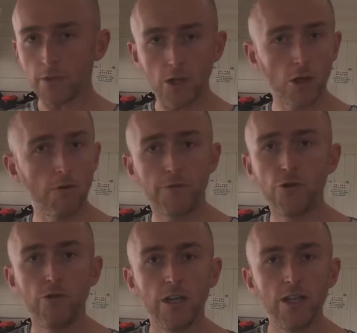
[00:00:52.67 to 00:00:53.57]
a
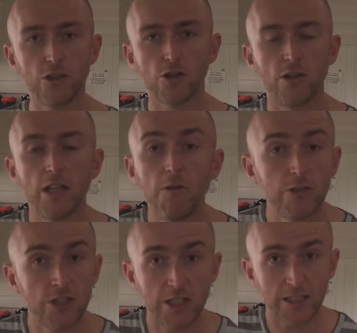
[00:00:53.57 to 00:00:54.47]
few years ago, and I
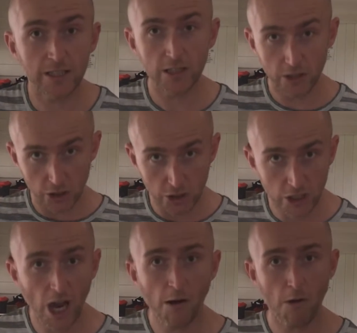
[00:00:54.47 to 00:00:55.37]
was just in the
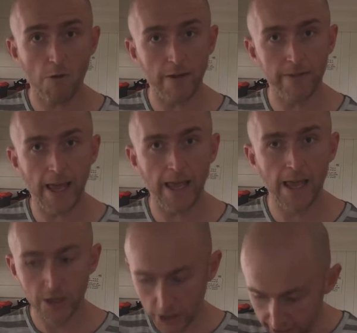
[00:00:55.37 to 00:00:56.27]
shower one day,
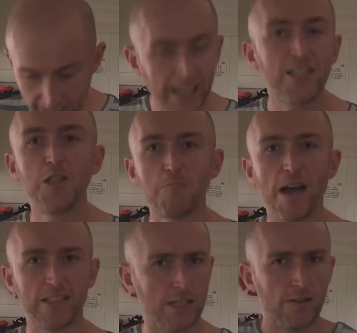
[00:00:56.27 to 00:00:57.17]
just getting
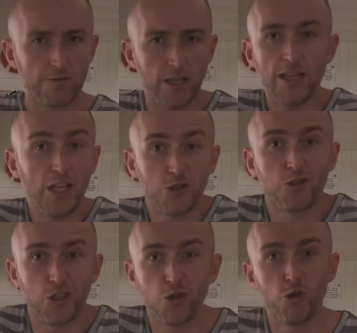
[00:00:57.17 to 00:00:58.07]
myself clean
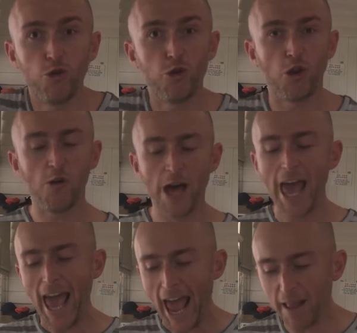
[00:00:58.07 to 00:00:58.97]
as you do,
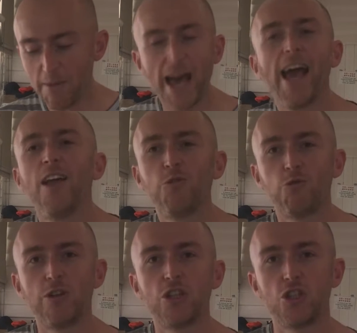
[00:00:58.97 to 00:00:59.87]
and my
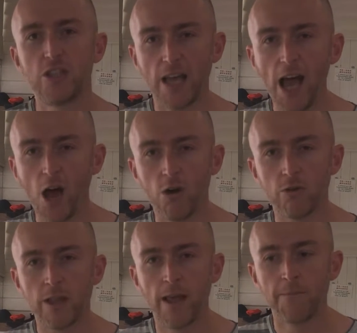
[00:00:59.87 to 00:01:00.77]
hand reached
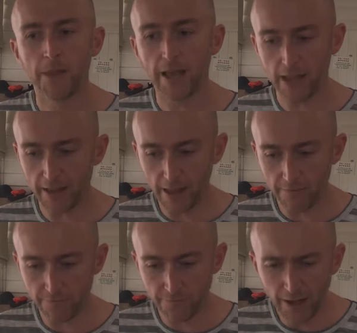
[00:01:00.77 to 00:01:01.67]
down and I
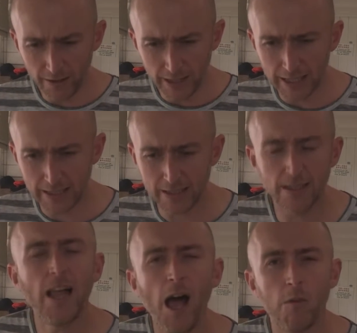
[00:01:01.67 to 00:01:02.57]
felt this
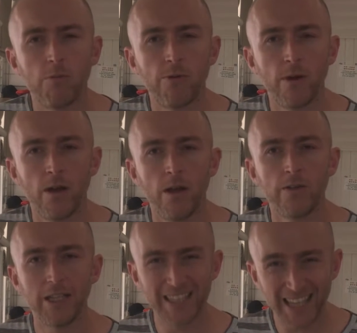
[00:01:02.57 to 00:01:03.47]
lump,
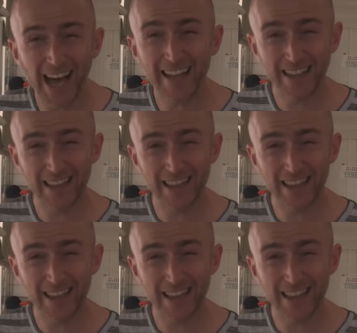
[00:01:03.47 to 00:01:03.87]
this hard